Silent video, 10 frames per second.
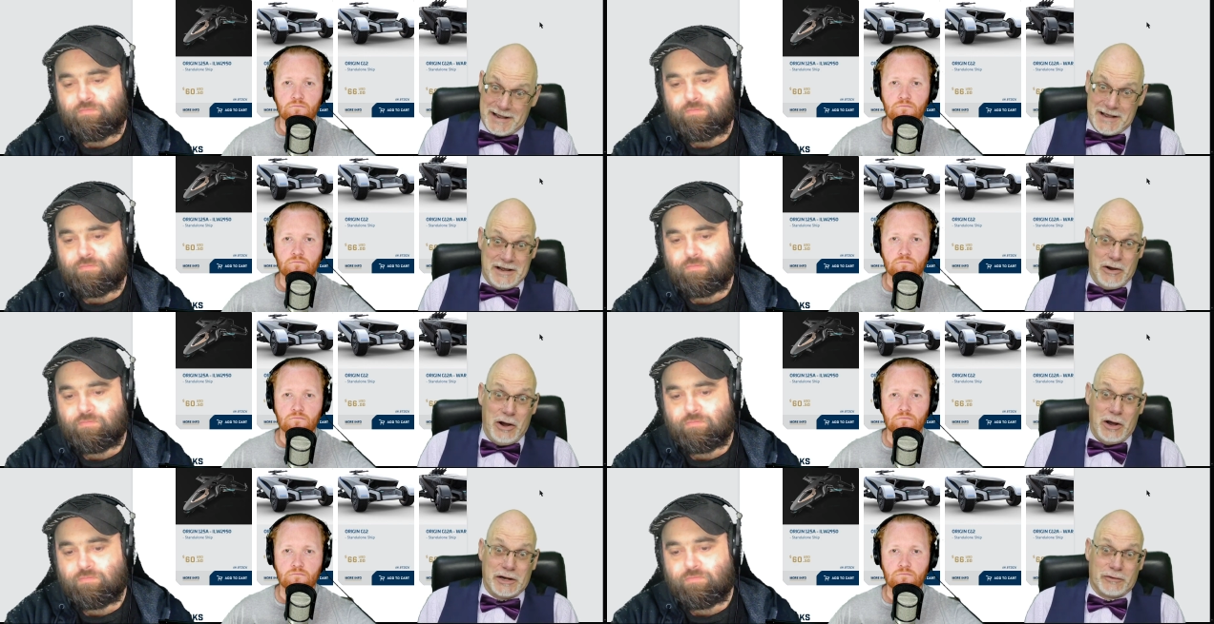Speaker 1: oh,
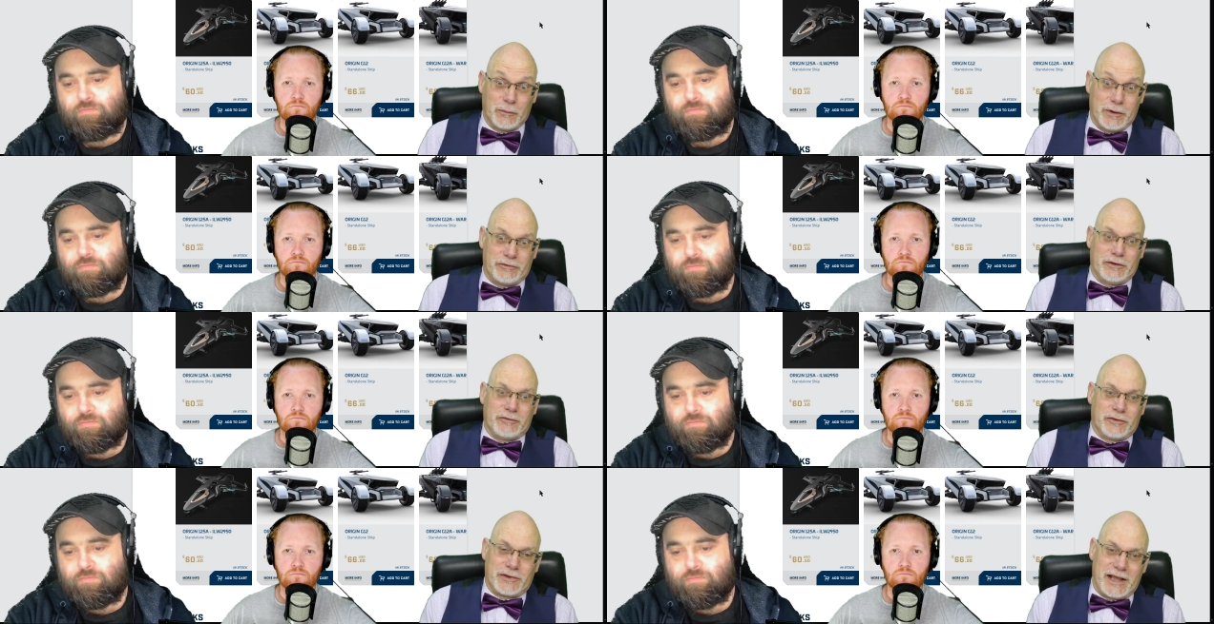different whip, different
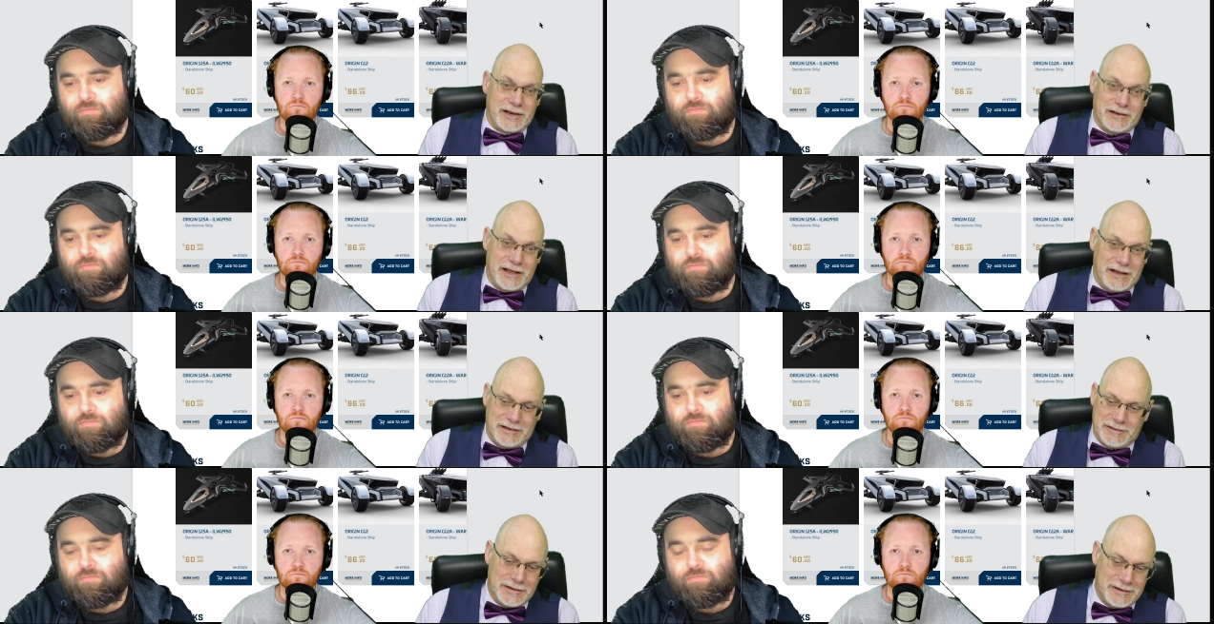standard. That
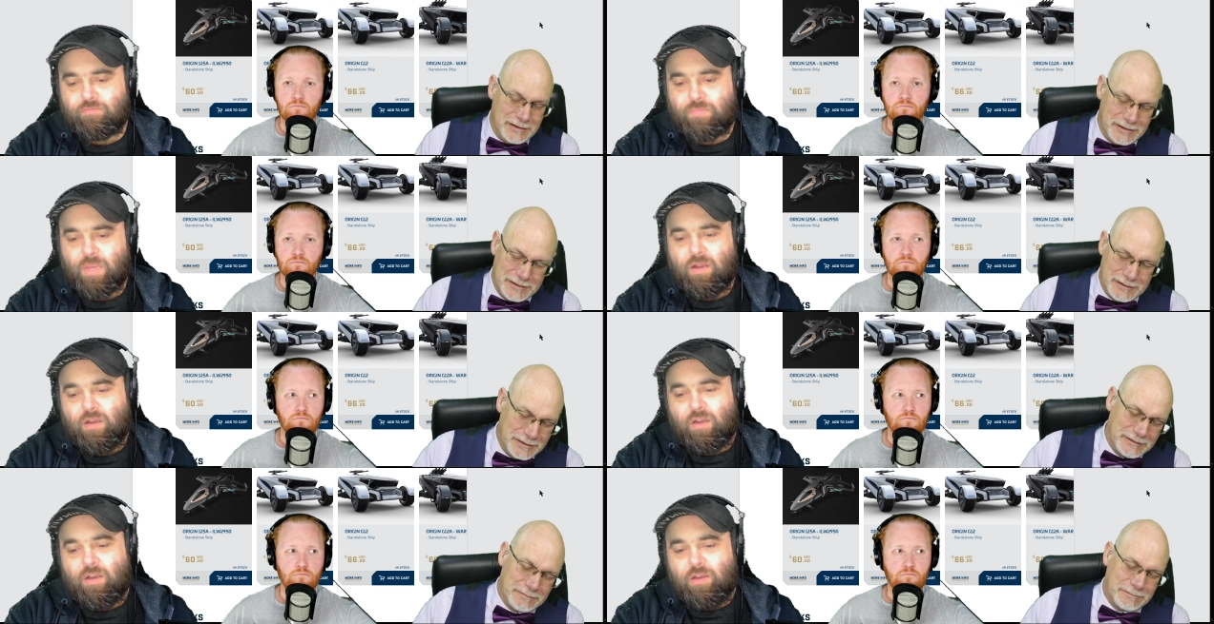
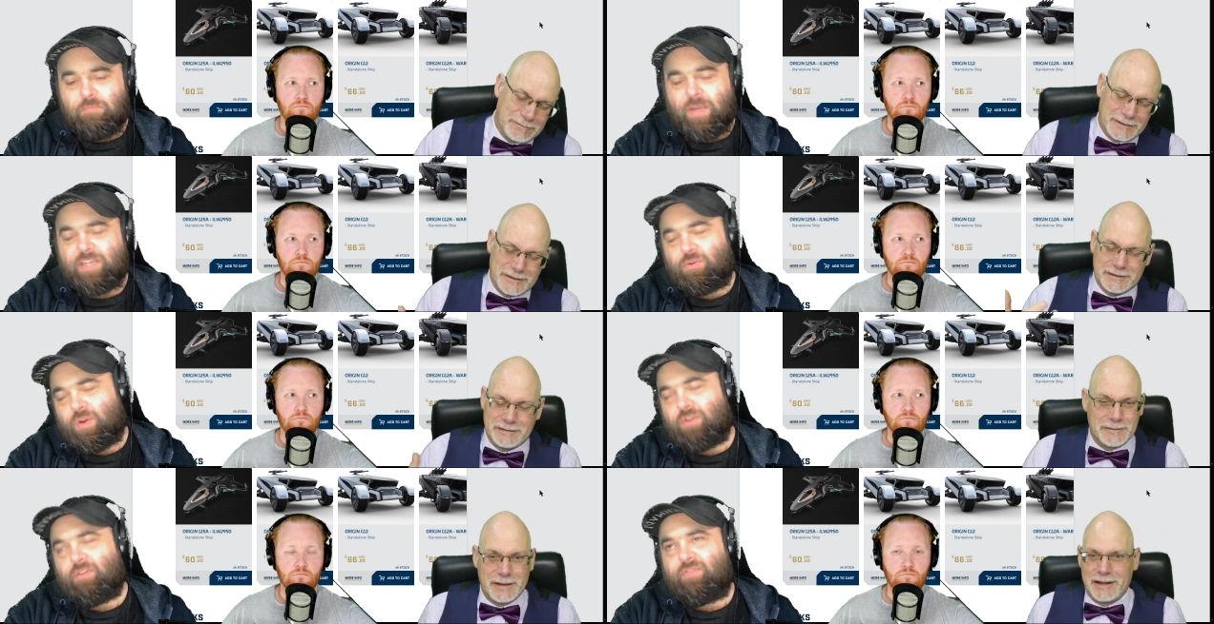
Speaker 2: Makes you wonder
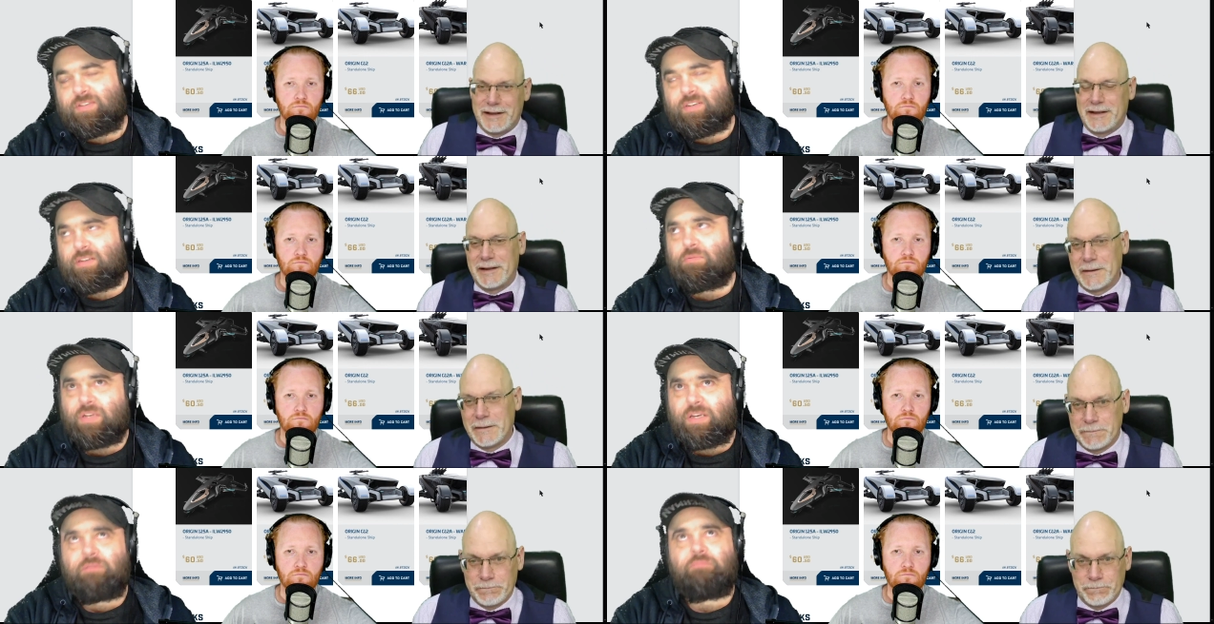if it's
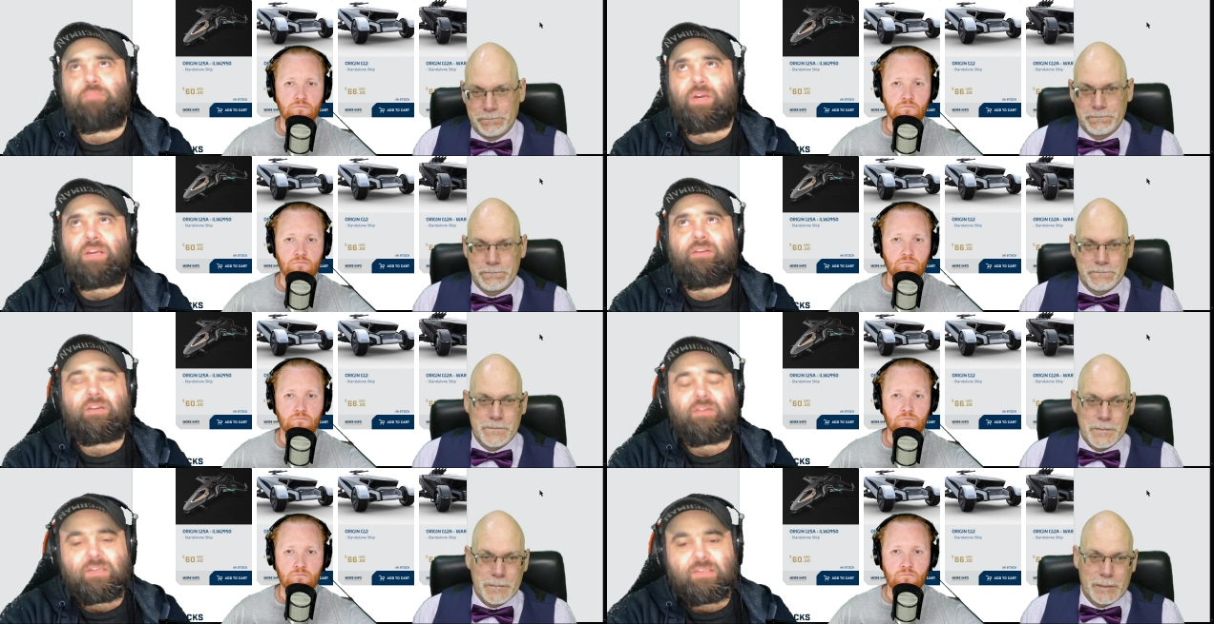deliberately being done,
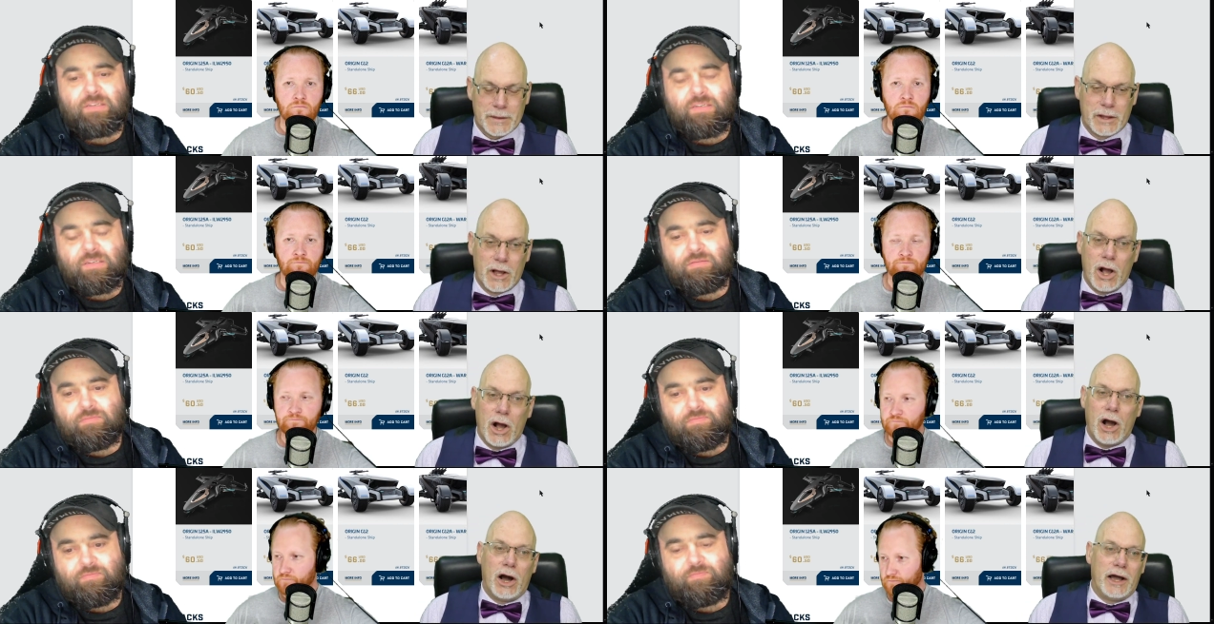doesn't it?
Speaker 1: Oh,
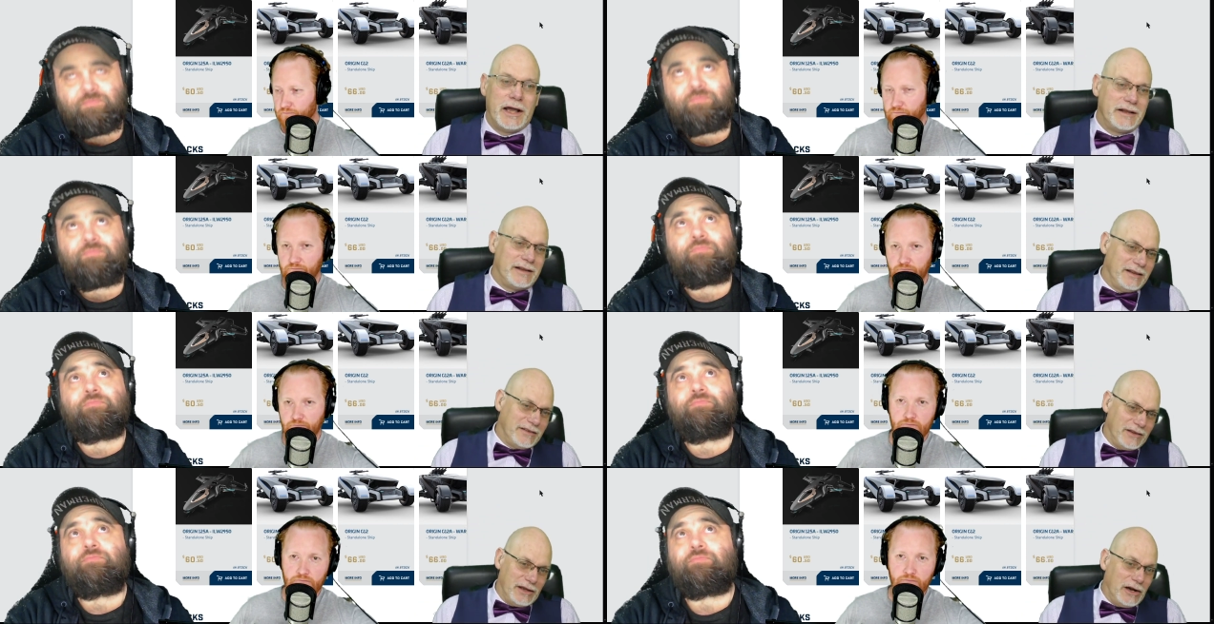it, it,
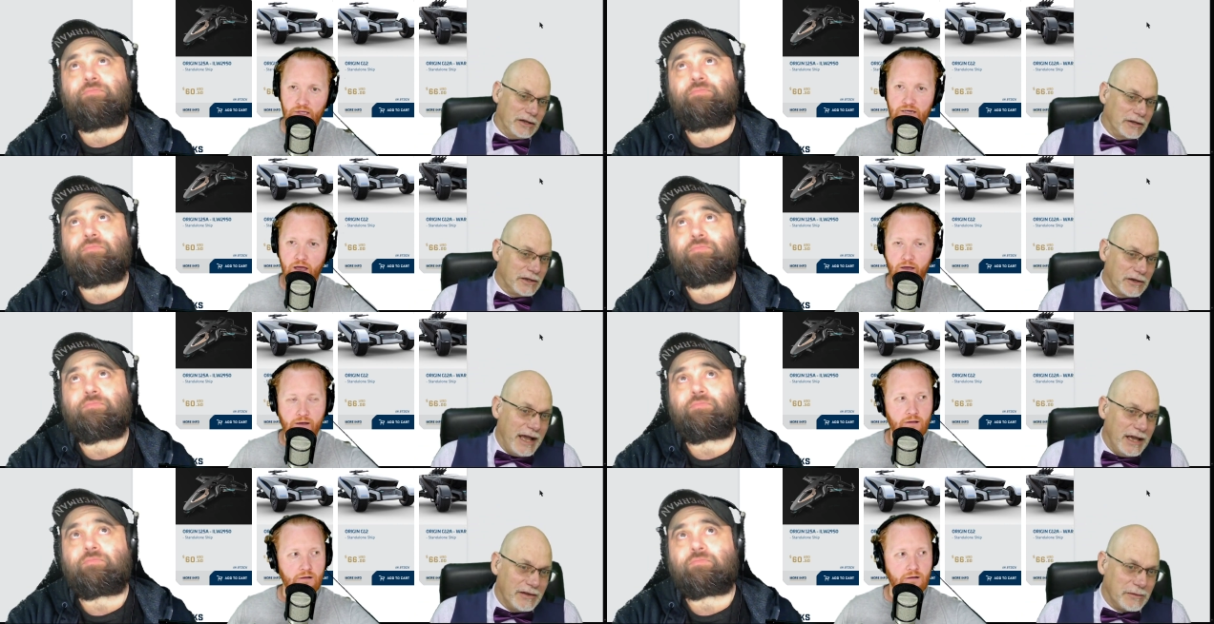I think it
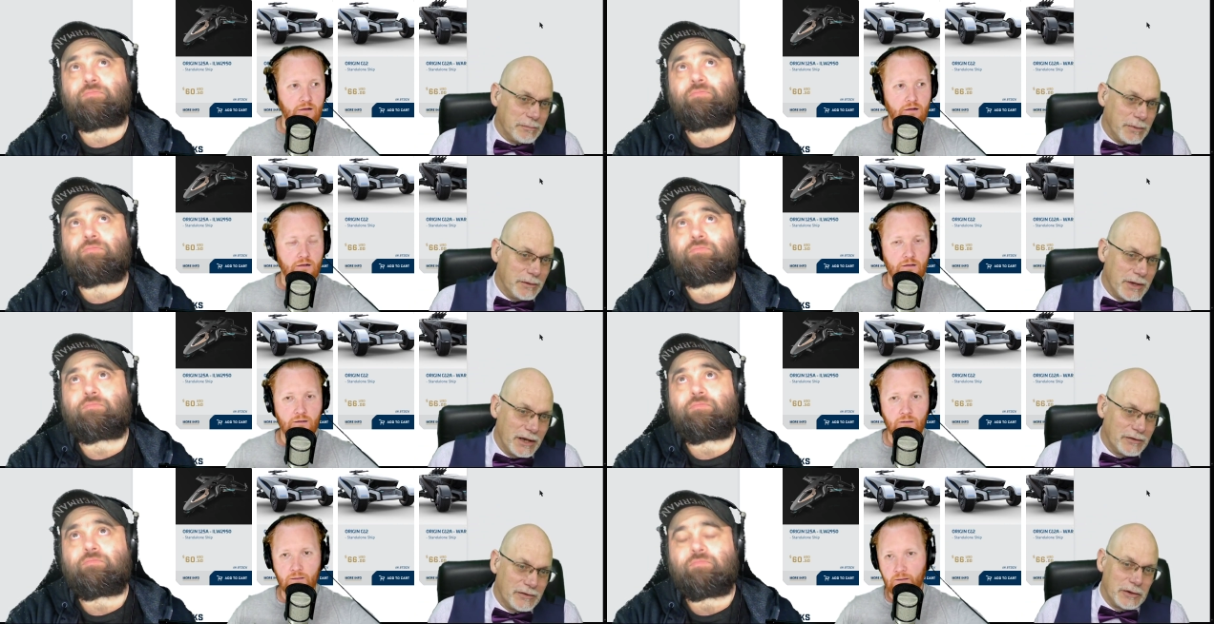has. It's been done so
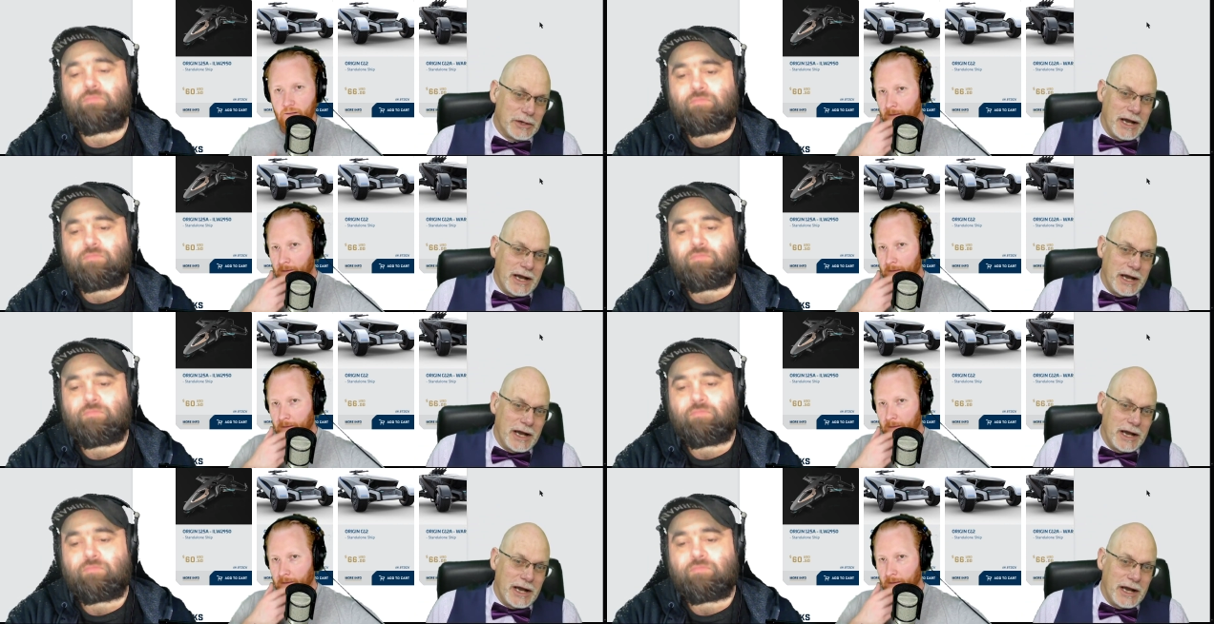you can't